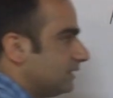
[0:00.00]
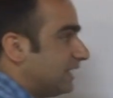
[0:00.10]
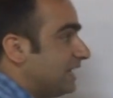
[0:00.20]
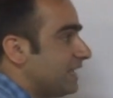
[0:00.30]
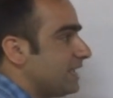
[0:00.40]

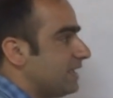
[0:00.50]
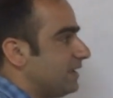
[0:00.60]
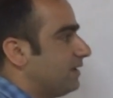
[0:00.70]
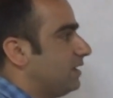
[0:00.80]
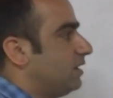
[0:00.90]
Then
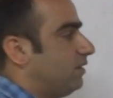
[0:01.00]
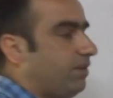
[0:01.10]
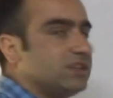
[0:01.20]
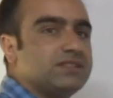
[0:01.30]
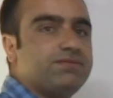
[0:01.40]
he
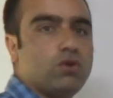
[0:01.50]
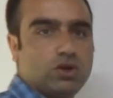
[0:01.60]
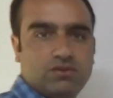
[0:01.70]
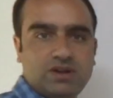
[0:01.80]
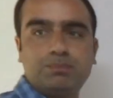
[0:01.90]
was the
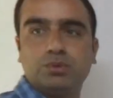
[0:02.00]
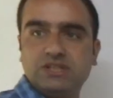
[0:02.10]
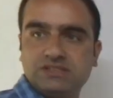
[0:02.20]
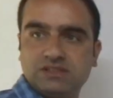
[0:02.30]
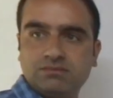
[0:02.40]
follower of
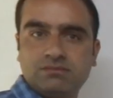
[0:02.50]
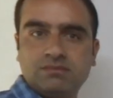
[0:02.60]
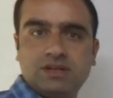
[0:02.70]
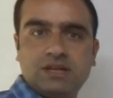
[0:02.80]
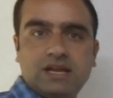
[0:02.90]
Buddhism,
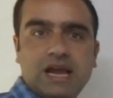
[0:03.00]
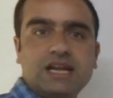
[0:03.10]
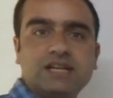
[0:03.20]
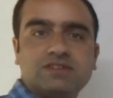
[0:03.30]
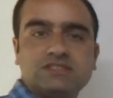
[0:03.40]

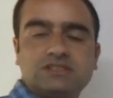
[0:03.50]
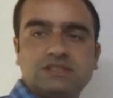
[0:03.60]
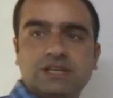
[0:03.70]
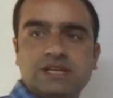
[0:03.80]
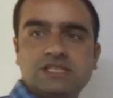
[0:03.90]
and it was
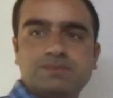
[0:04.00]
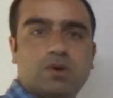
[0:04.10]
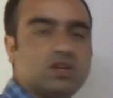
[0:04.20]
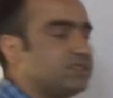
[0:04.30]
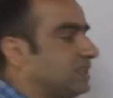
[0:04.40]
his
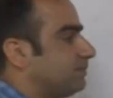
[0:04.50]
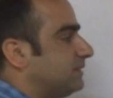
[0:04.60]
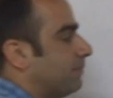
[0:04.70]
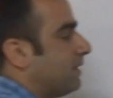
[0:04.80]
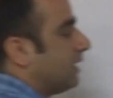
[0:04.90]
policy of
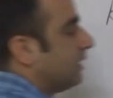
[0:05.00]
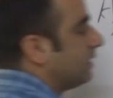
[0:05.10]
Dhamma.